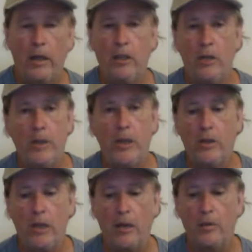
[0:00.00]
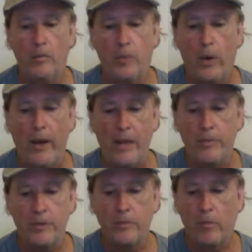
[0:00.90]
Now, it could be that
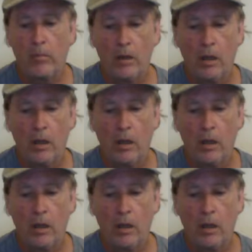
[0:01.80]
perhaps